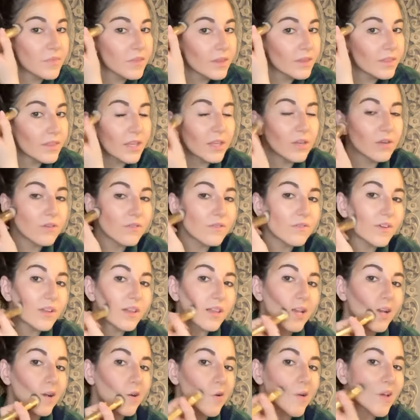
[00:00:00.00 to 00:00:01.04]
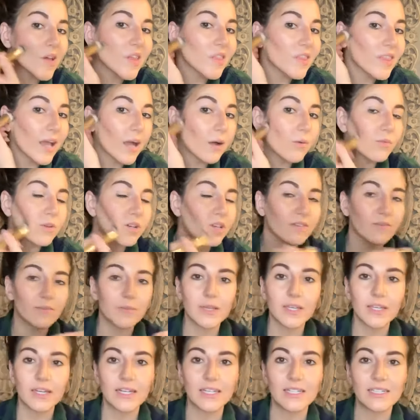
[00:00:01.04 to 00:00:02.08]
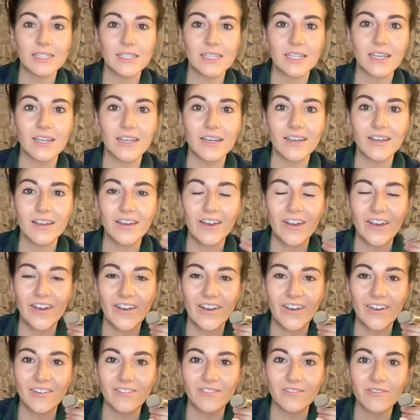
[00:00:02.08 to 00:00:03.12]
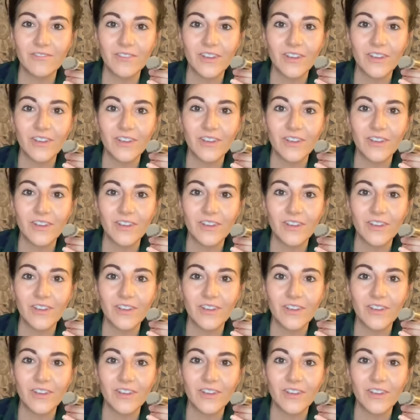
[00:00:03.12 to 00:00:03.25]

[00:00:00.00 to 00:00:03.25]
that you can fill out, and that will give me an idea of